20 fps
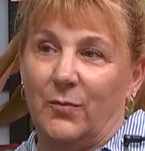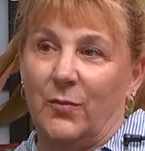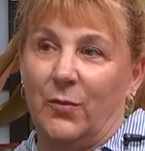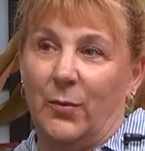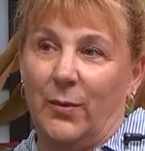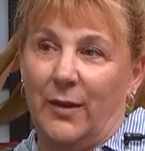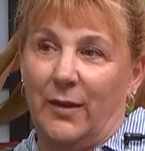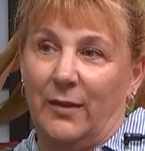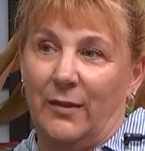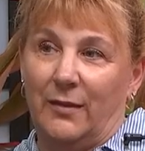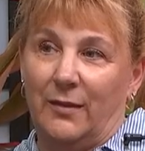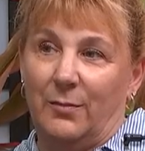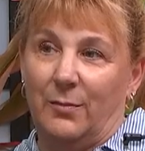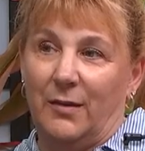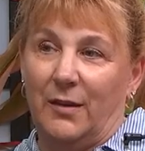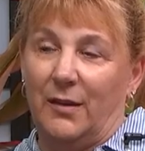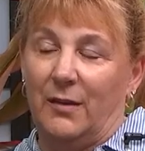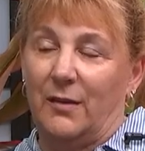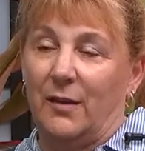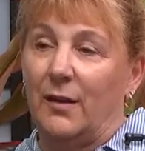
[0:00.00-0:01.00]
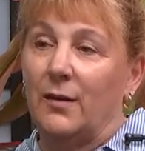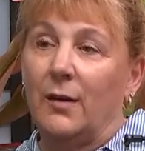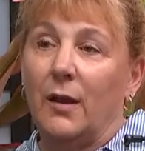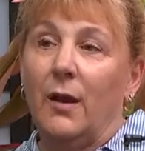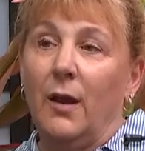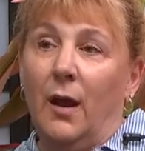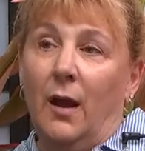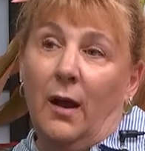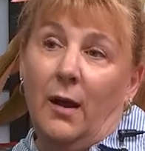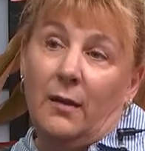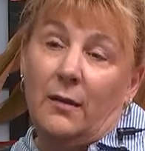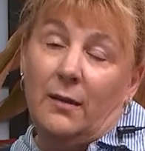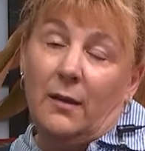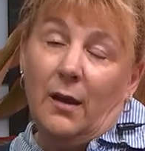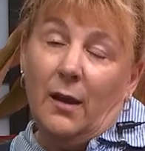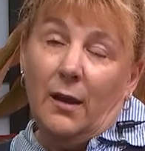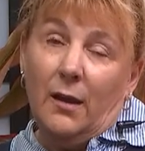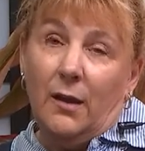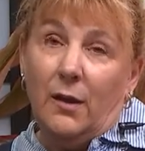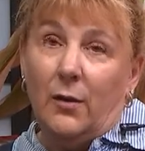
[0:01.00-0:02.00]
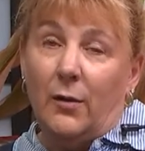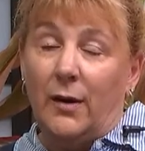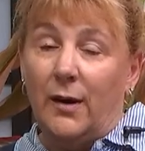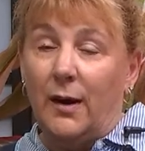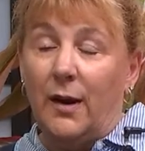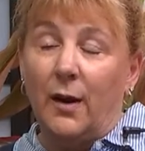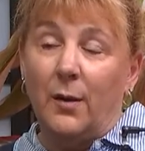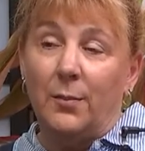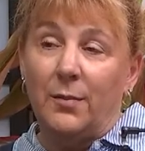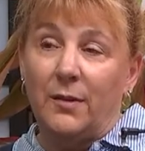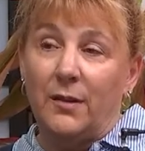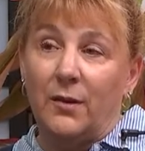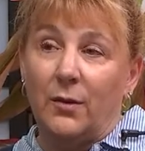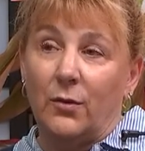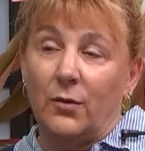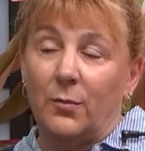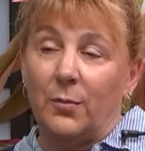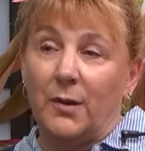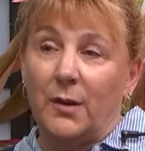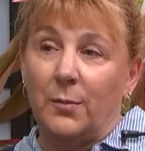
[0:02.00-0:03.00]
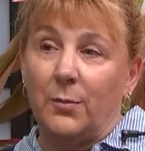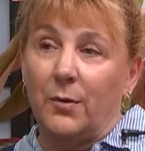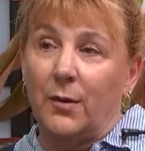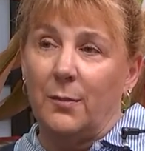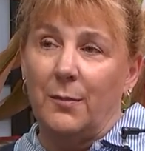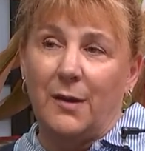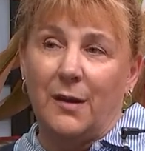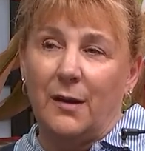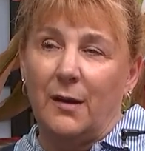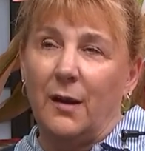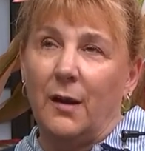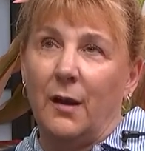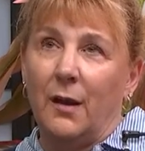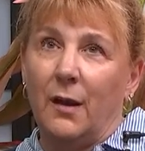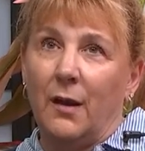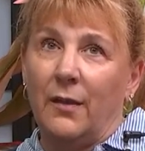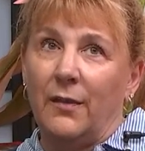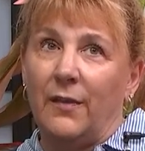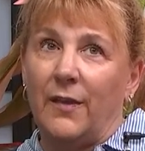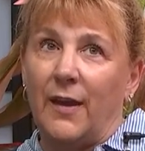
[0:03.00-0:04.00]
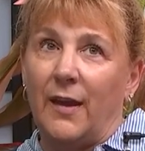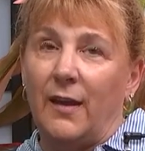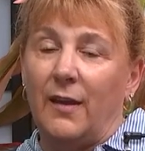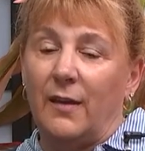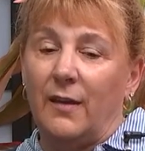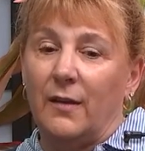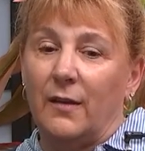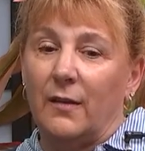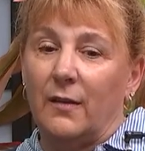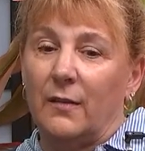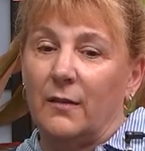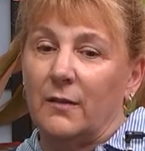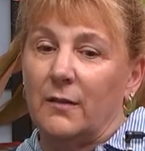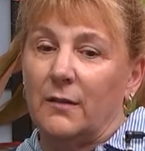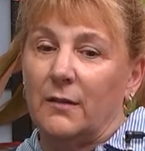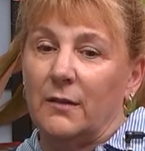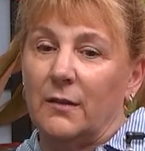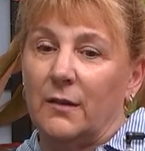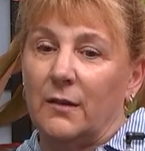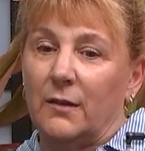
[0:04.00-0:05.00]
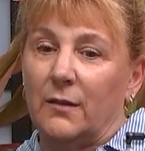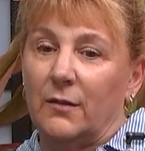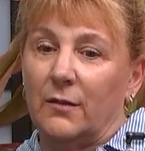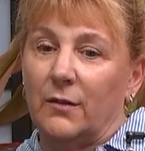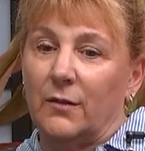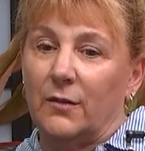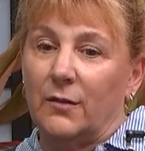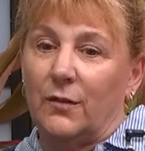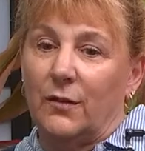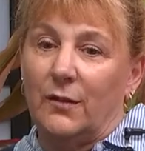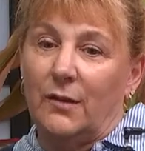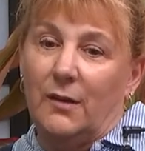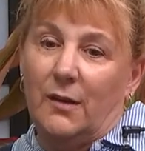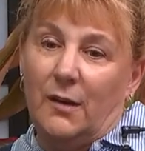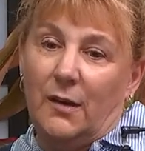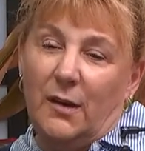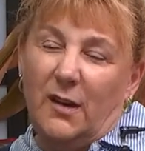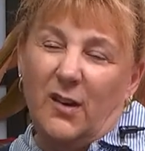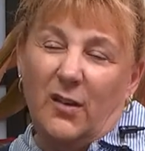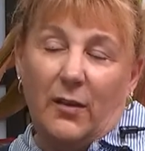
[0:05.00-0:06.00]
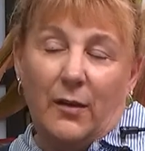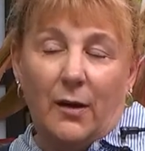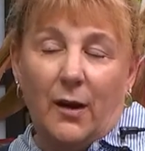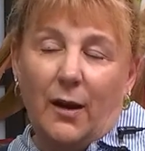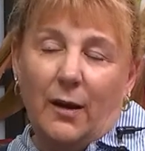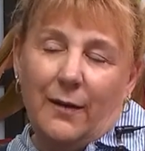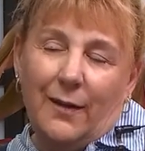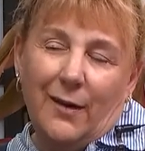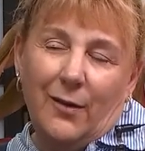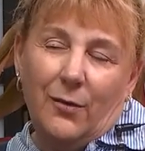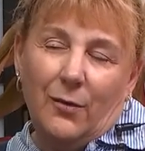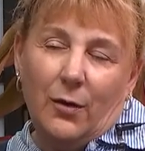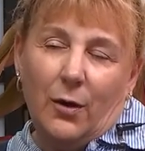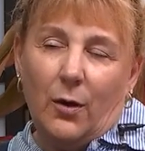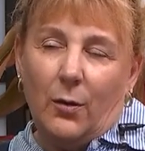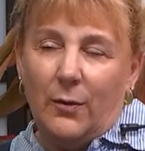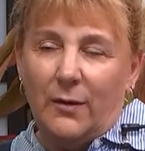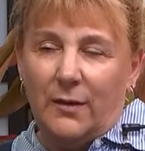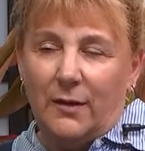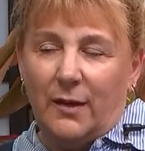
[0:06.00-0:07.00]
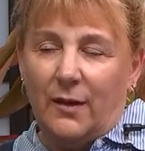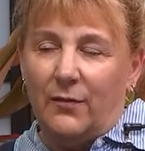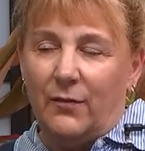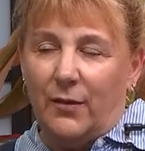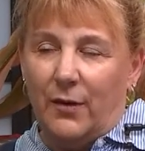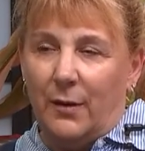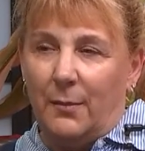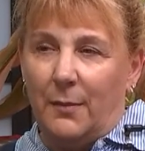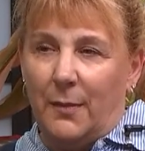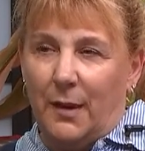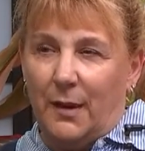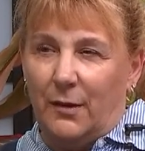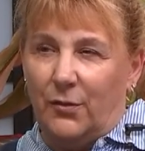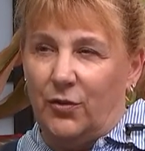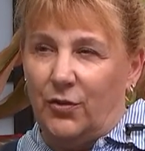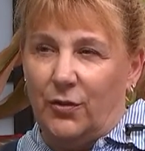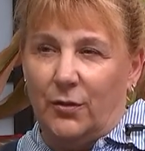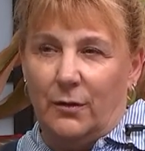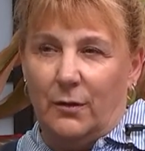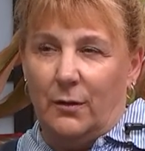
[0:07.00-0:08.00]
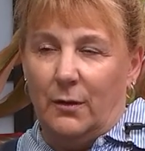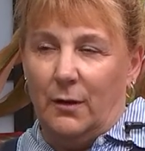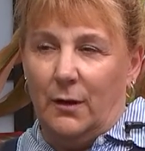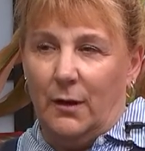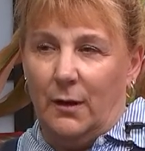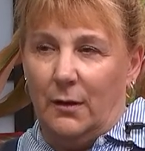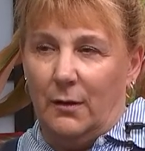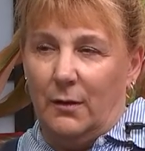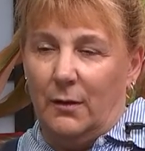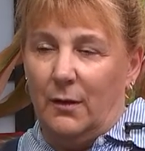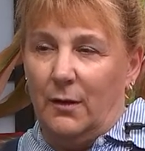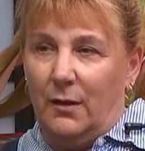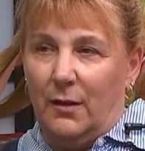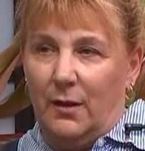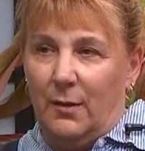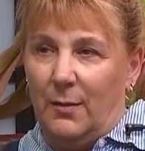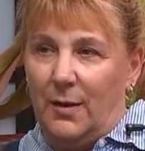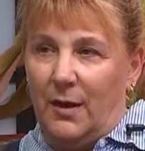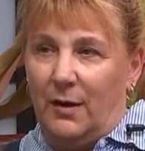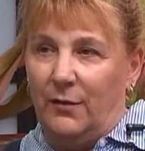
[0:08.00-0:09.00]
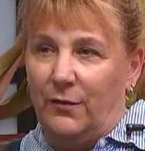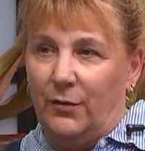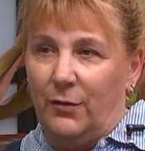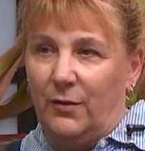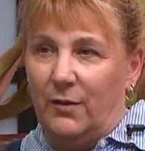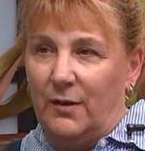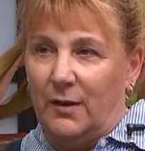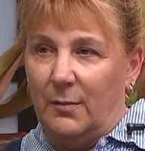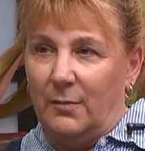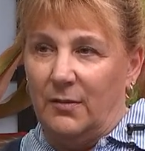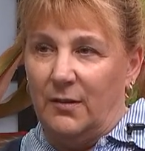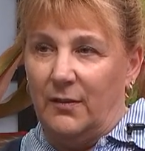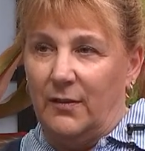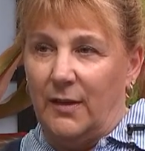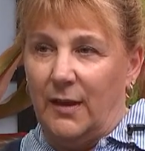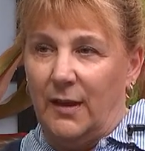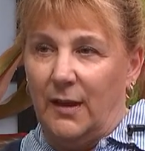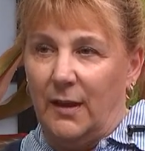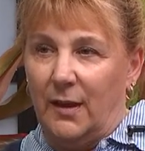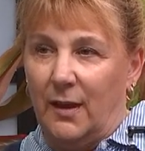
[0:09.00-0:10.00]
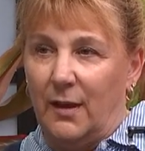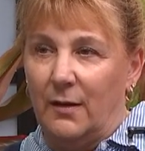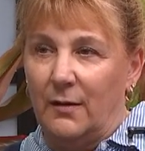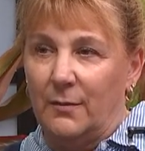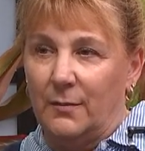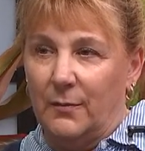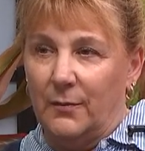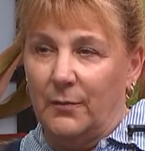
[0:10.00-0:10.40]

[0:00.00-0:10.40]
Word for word: the way that's being done. So, you know, and it helps the older people. I mean, they, you know, they're not, they don't always get very much in the amount of food stamps that they get. Well, some